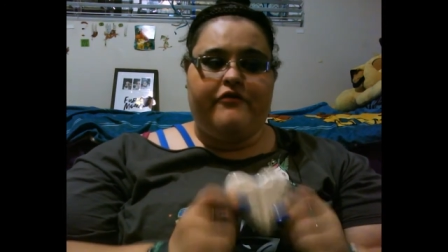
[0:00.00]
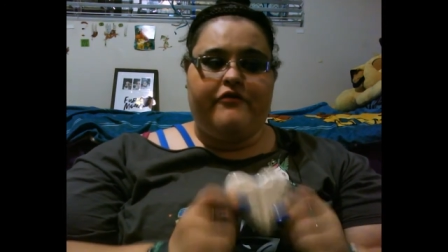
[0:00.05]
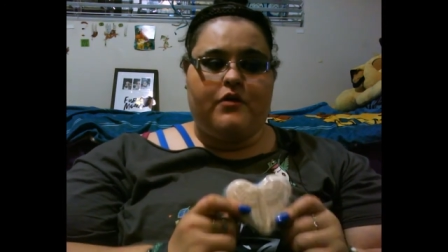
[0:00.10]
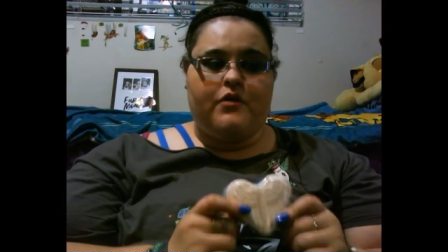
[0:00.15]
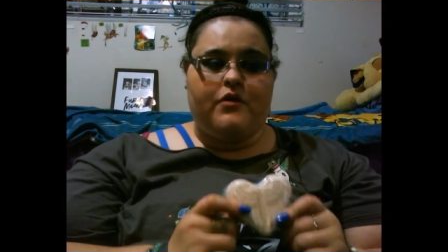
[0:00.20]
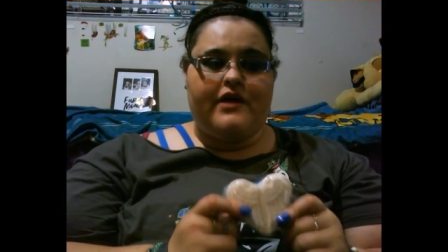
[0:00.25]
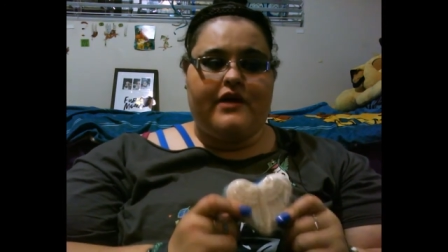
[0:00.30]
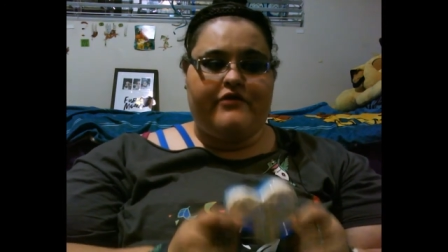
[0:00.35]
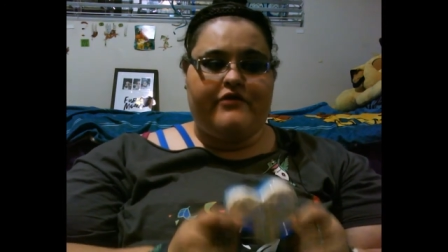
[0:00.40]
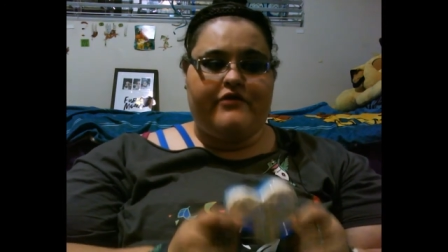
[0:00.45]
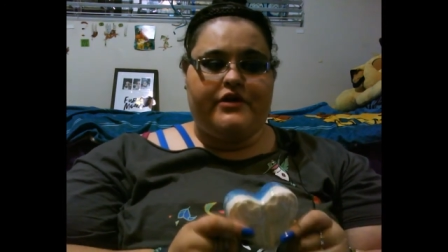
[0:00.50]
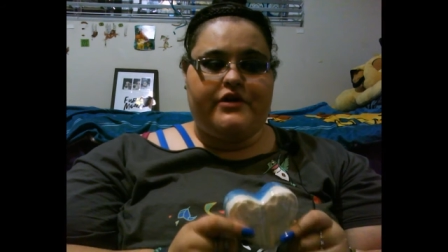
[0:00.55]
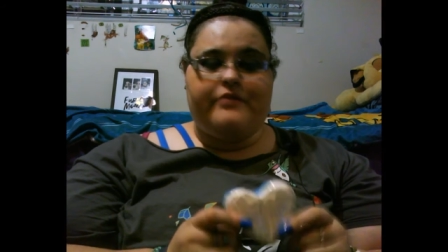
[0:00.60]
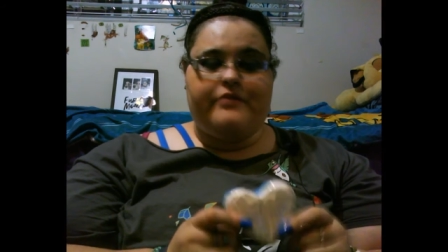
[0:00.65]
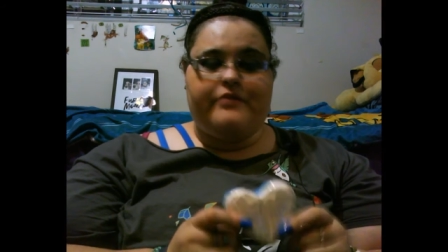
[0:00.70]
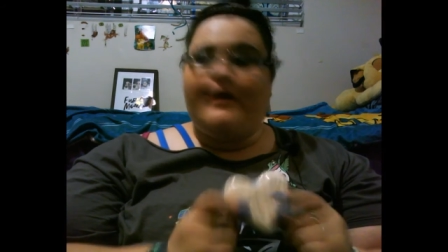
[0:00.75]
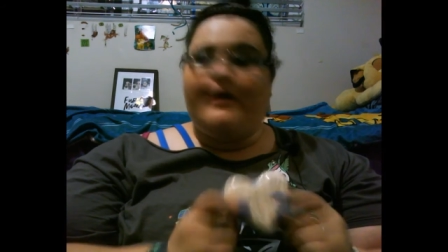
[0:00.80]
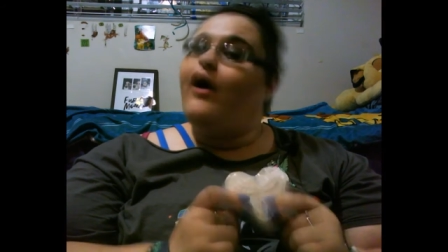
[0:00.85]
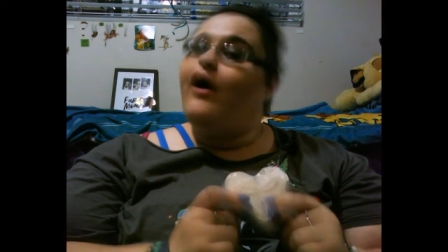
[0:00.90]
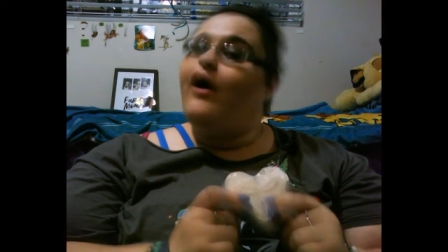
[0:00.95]
Forever
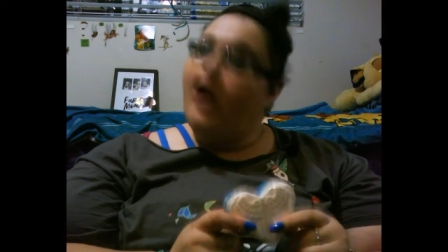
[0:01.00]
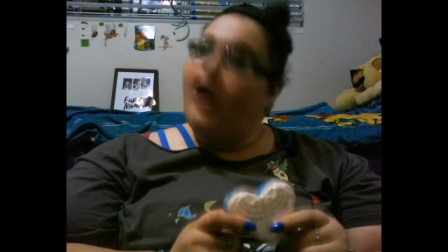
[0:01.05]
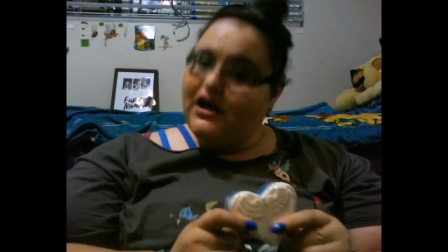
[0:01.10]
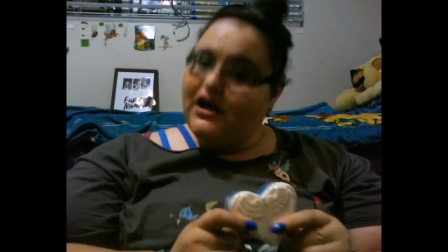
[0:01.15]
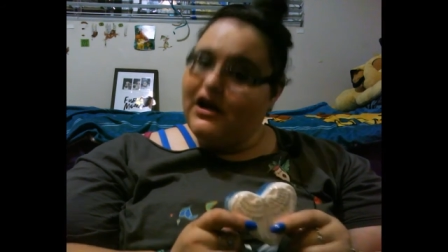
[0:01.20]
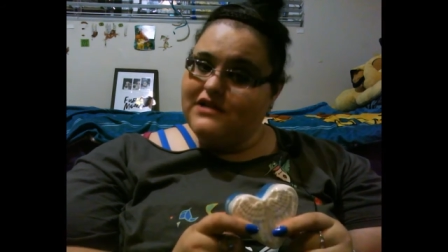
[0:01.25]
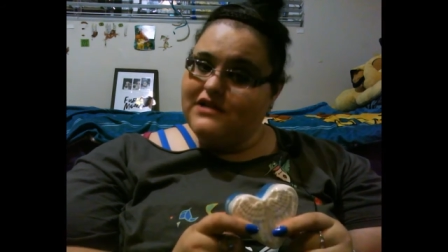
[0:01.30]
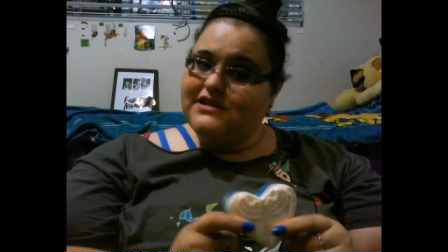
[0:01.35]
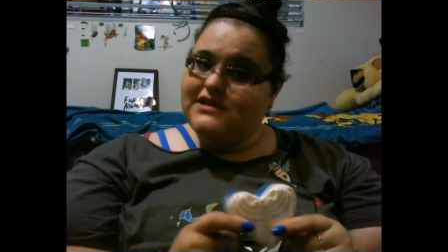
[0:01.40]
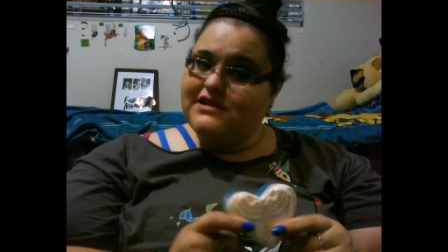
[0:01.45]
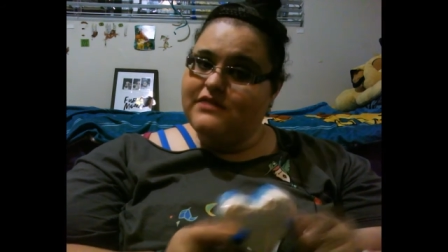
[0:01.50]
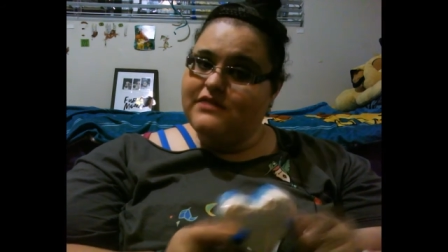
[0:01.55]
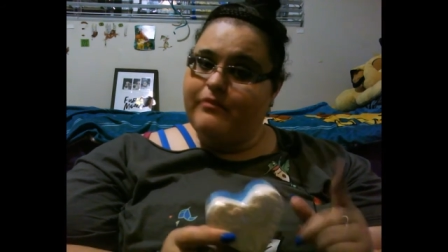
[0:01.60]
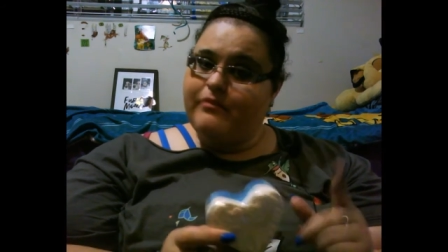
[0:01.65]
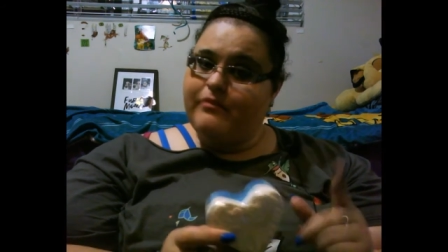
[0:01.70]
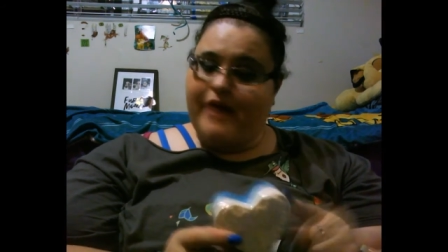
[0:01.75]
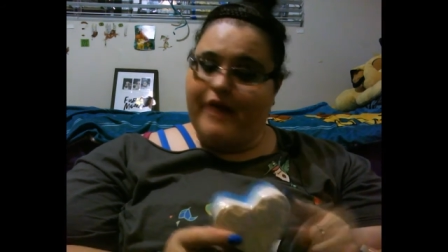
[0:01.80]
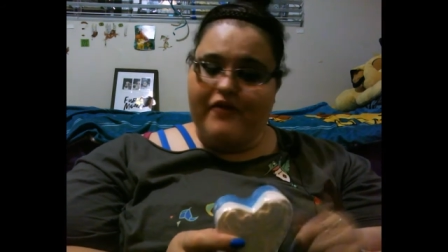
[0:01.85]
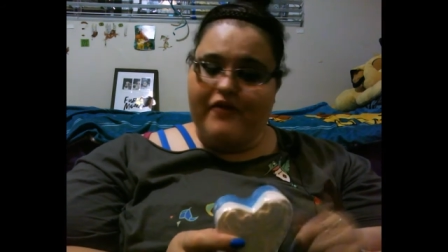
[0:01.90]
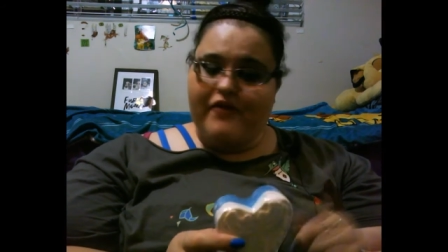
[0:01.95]
in My Hearts
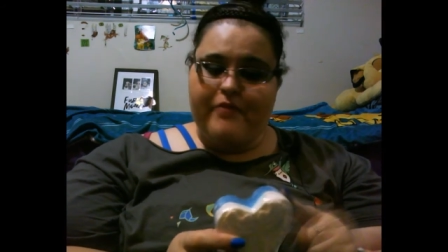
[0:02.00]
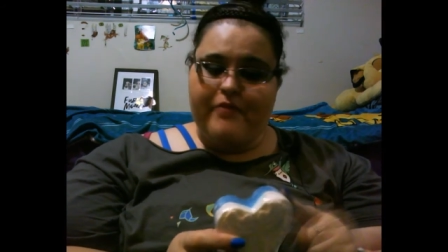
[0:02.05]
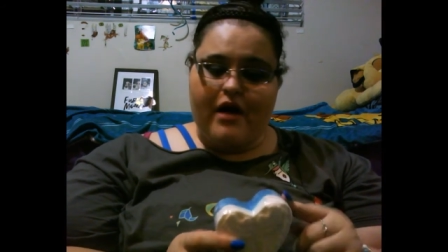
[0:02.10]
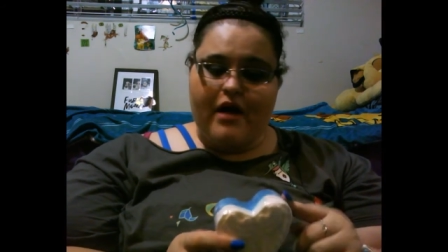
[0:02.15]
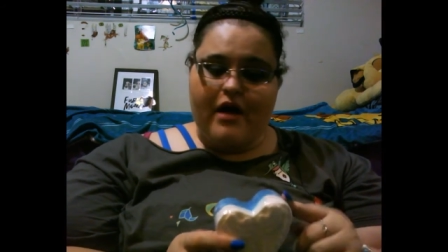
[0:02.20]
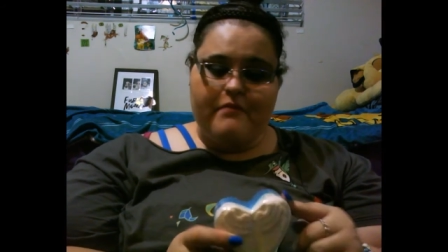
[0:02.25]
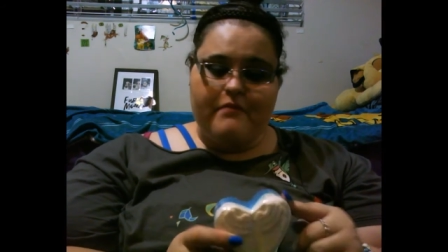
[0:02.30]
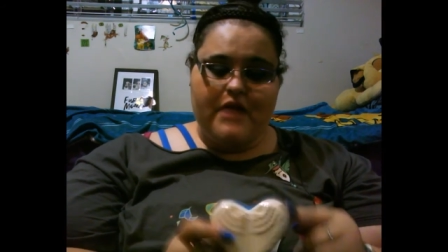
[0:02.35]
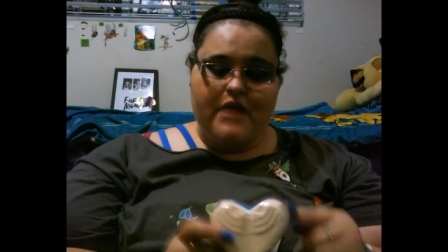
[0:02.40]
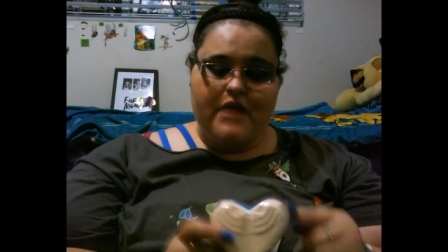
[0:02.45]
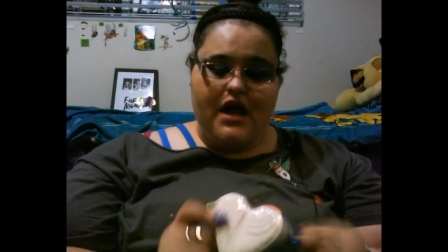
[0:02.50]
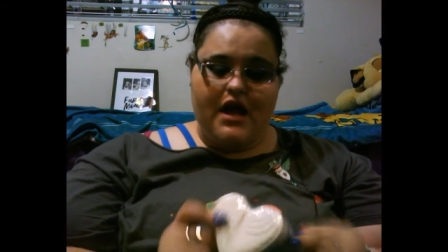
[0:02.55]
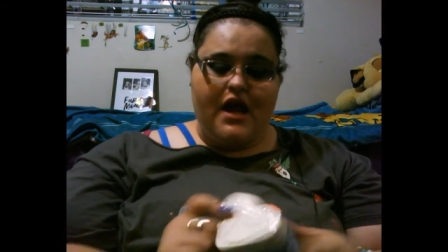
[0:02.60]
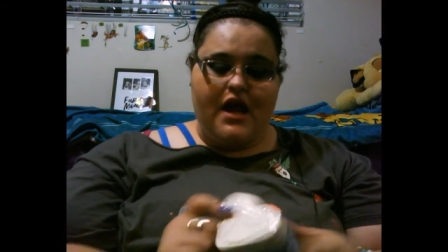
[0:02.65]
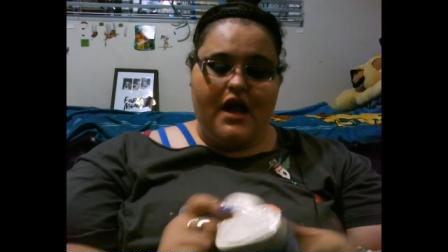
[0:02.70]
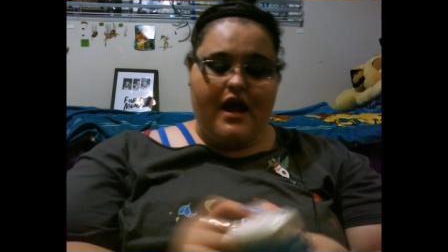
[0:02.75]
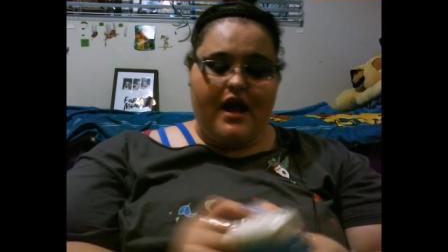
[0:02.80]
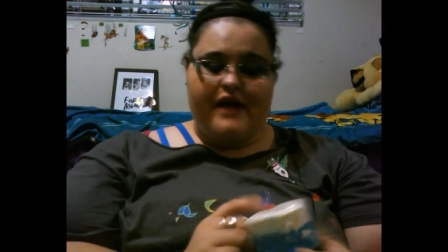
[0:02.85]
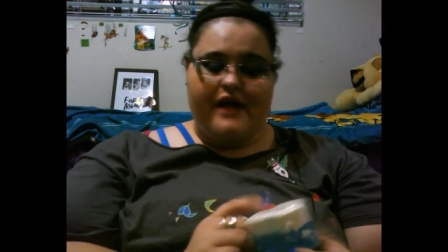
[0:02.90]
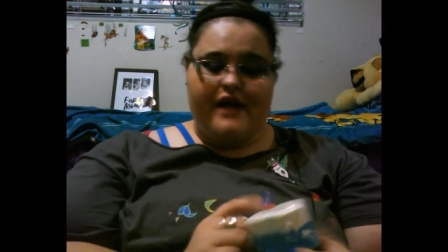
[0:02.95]
bath bomb.
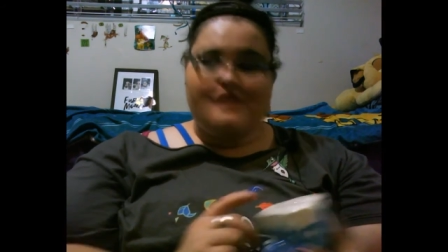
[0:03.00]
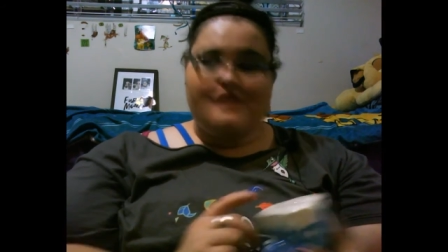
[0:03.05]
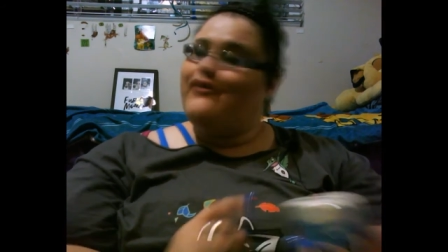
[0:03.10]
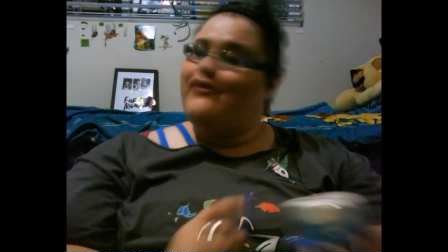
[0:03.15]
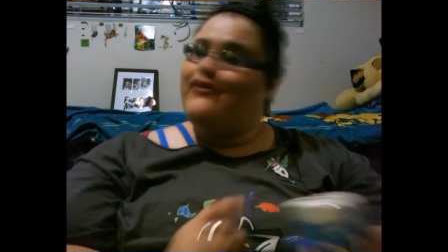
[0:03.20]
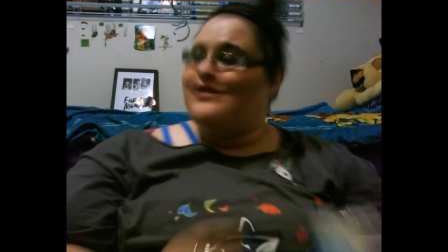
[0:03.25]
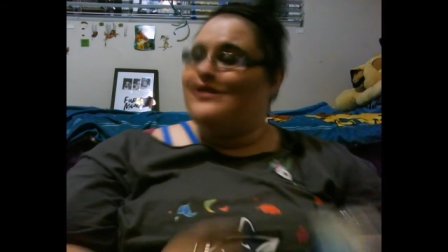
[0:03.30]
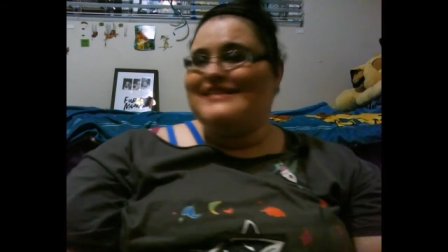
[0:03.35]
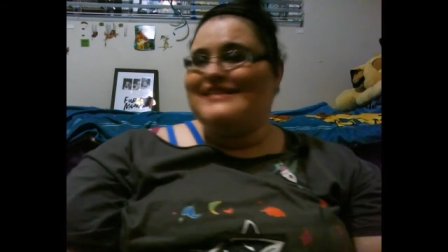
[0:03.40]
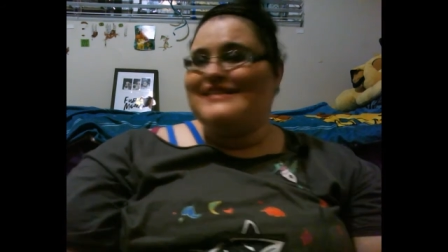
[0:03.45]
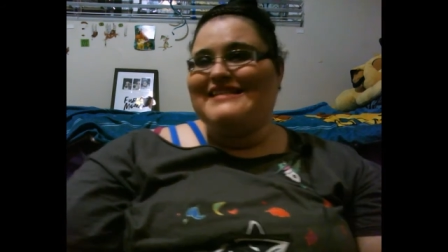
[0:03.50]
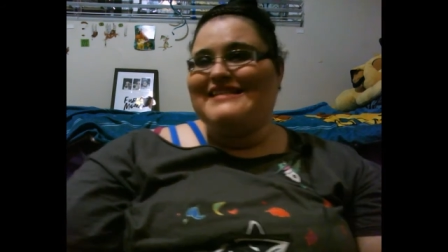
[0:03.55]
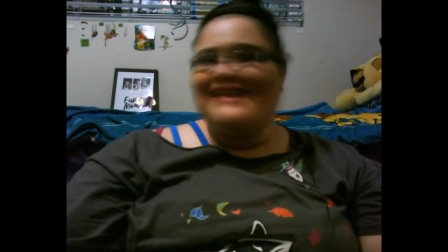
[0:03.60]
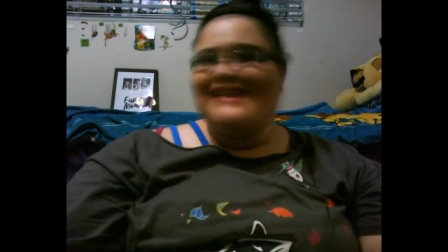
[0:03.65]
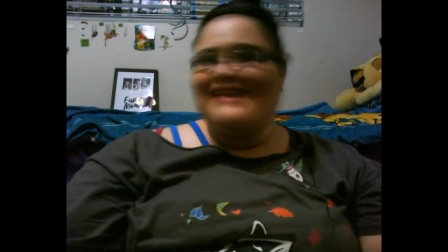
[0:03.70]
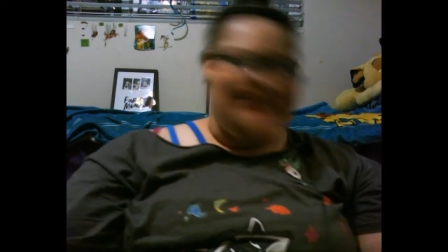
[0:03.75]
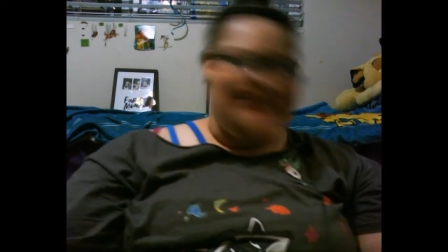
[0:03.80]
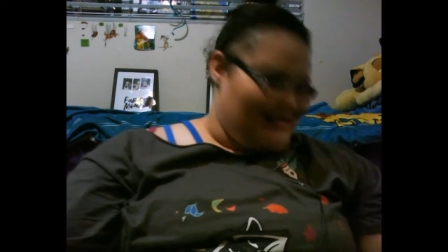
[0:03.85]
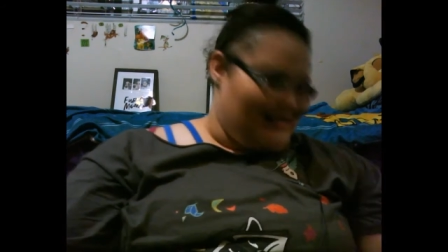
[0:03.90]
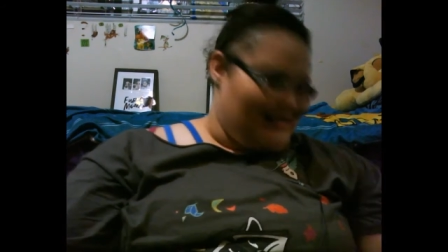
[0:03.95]
And of course I
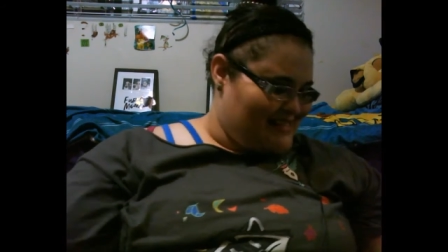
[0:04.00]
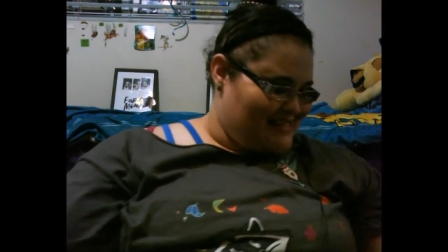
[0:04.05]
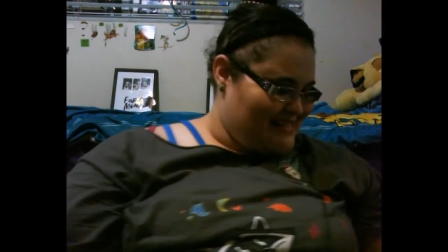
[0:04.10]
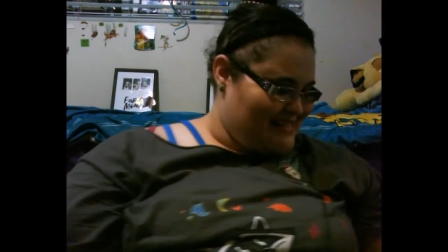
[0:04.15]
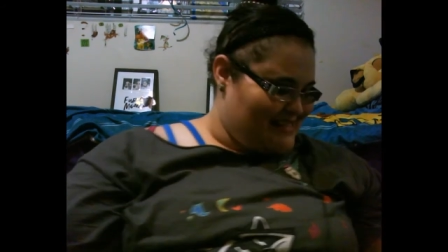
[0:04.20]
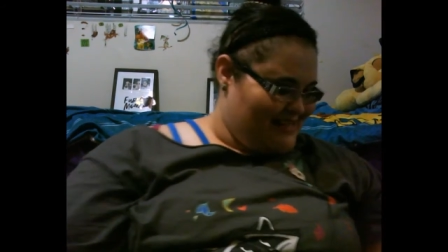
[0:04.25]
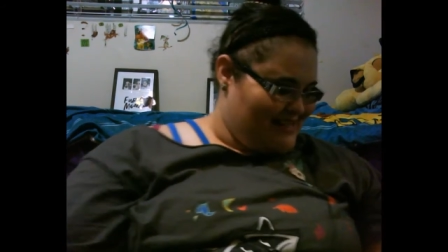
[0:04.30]
said yes.